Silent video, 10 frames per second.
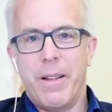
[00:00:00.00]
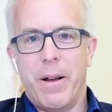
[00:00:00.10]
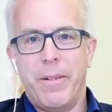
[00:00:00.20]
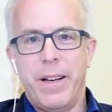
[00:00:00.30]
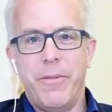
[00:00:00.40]

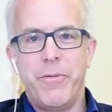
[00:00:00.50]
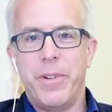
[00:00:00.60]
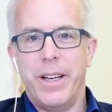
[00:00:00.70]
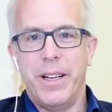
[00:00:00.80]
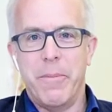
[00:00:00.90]

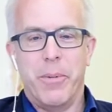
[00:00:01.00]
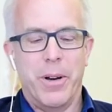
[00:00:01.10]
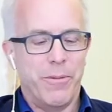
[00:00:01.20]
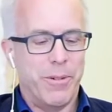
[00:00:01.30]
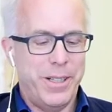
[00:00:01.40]
infinite number
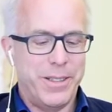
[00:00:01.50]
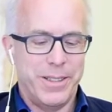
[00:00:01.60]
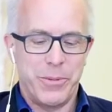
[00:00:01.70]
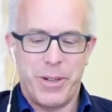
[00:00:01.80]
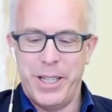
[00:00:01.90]
of
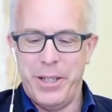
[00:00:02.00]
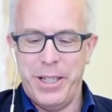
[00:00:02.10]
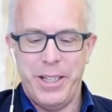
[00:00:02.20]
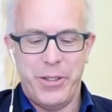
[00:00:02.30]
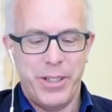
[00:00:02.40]
reasons why you
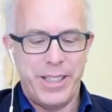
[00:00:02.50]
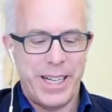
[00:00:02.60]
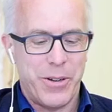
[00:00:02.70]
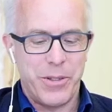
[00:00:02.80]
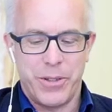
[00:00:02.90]
need good
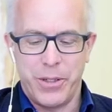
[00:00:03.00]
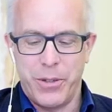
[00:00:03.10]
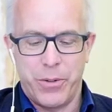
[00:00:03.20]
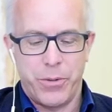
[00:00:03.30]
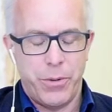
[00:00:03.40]
counsel to go
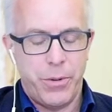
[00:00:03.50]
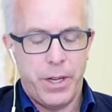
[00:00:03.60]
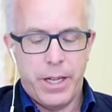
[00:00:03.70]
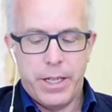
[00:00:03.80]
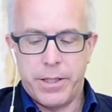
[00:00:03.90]
through
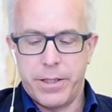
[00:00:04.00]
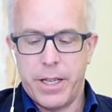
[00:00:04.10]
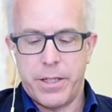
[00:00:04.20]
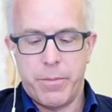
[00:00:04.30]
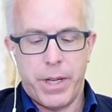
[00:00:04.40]

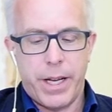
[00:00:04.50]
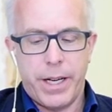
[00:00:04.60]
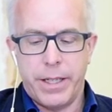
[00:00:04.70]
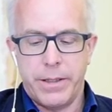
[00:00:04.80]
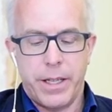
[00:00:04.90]
succession
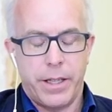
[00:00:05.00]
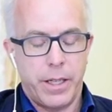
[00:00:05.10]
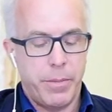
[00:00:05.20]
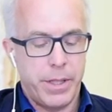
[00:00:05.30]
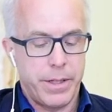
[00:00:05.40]
planning and selling a
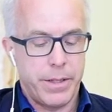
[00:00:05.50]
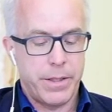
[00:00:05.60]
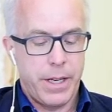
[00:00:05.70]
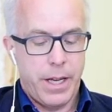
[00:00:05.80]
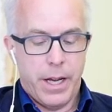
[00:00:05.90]
business.
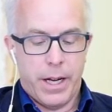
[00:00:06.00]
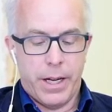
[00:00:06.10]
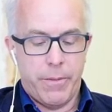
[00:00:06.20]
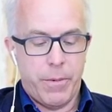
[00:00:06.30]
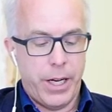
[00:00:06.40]

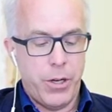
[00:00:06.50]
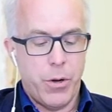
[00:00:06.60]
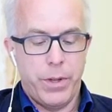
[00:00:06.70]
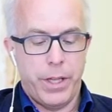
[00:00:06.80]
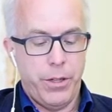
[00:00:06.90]
I
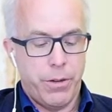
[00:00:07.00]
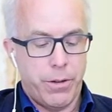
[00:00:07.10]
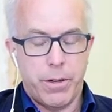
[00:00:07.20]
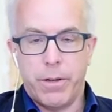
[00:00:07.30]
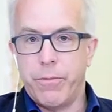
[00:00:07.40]
know that
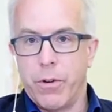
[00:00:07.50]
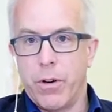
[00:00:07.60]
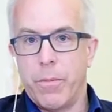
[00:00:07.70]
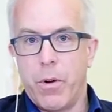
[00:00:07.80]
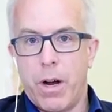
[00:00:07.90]
your
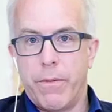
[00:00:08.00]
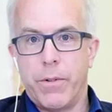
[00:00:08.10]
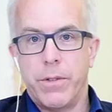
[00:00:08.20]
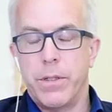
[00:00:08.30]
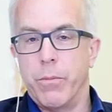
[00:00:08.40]
firm
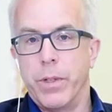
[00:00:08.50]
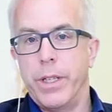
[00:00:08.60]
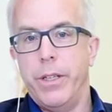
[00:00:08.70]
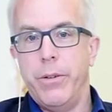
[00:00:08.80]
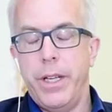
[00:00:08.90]
offers some really
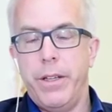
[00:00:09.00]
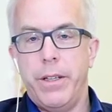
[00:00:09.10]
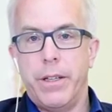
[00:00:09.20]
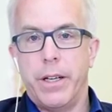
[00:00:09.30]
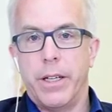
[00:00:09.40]

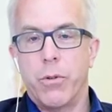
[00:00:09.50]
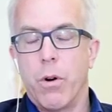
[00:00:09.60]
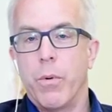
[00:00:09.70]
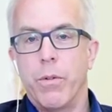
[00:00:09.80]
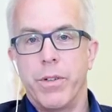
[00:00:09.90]
unique
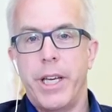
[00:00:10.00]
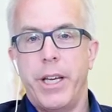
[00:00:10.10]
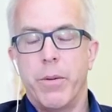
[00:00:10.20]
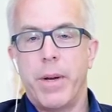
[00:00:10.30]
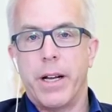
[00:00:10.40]
corporate
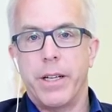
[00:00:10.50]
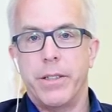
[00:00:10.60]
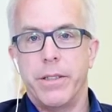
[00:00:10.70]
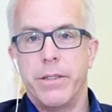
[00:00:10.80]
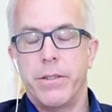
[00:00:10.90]
retainer
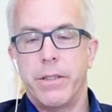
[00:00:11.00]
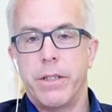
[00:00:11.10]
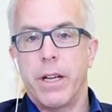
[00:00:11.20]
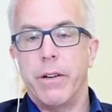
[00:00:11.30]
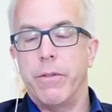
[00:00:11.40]
packages,
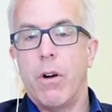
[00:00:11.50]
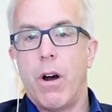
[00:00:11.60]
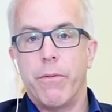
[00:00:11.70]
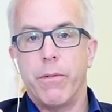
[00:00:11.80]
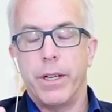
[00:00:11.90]
kind of
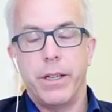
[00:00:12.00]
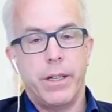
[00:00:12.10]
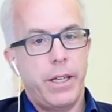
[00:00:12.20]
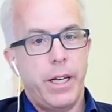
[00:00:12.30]
offering a